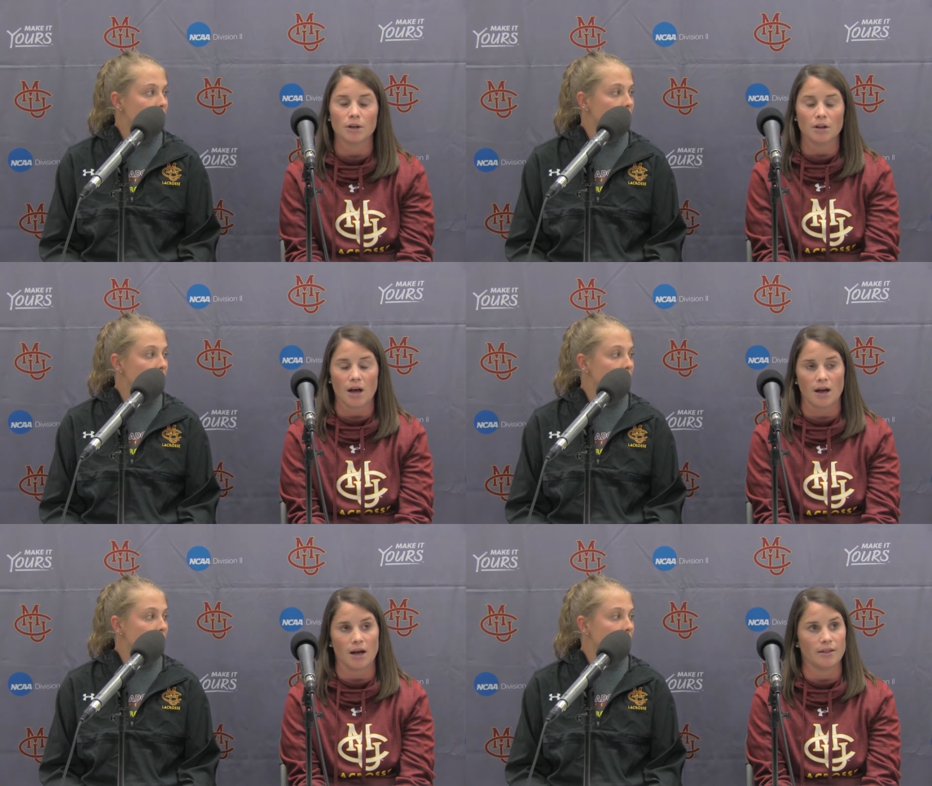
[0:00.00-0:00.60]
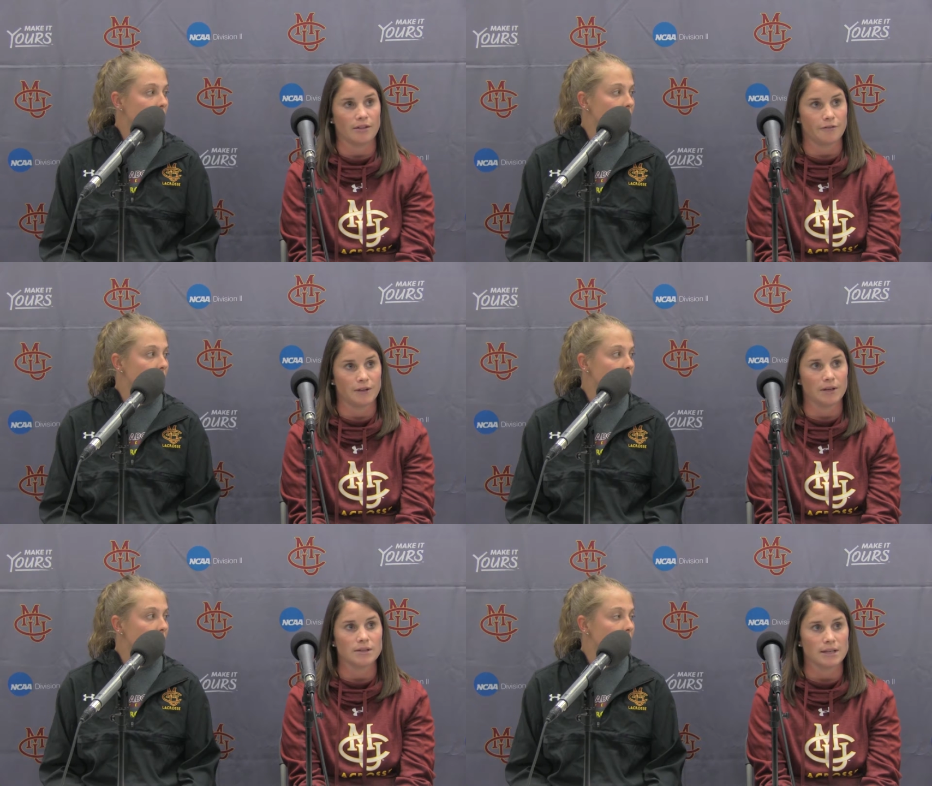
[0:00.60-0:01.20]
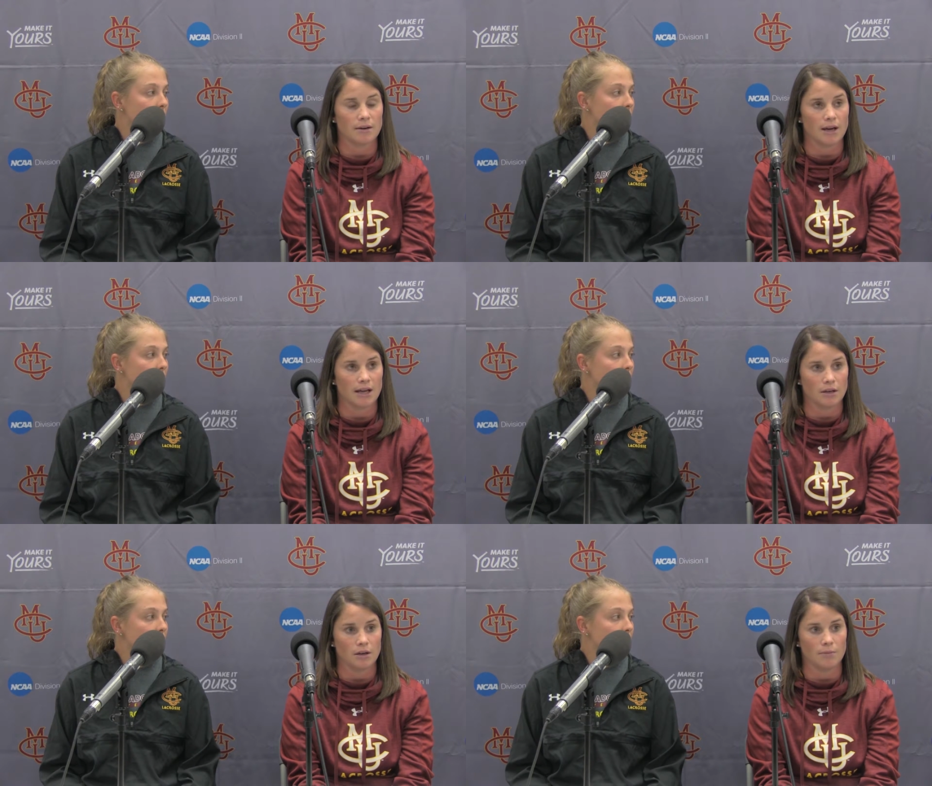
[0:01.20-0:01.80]
Speaker 1: on the field, and
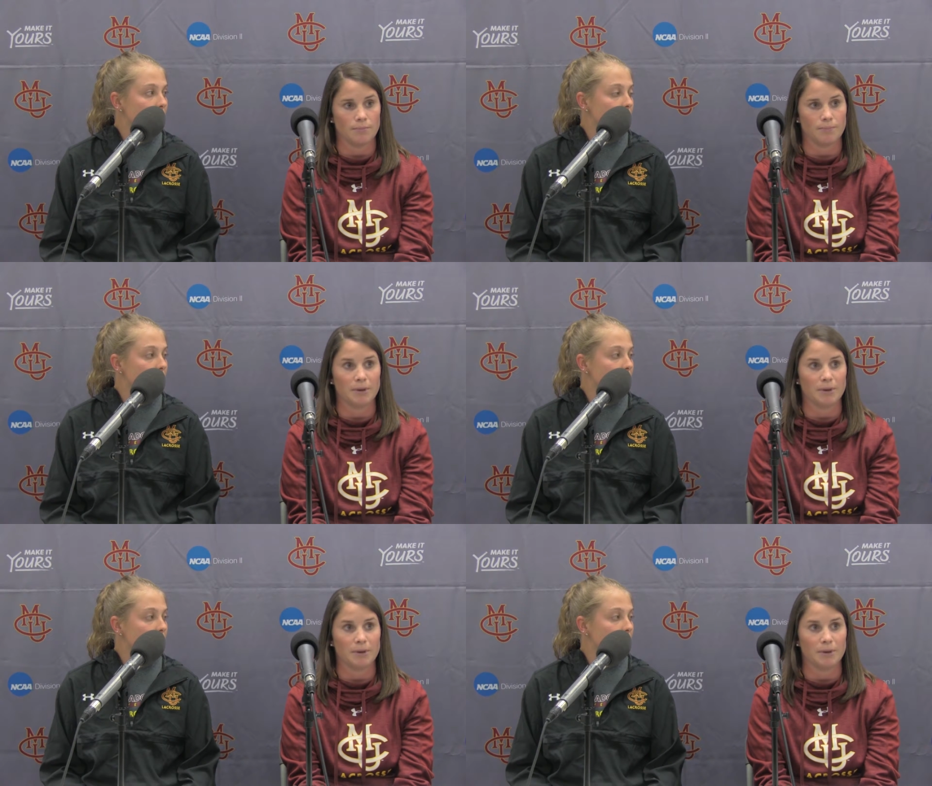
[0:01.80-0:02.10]
uh,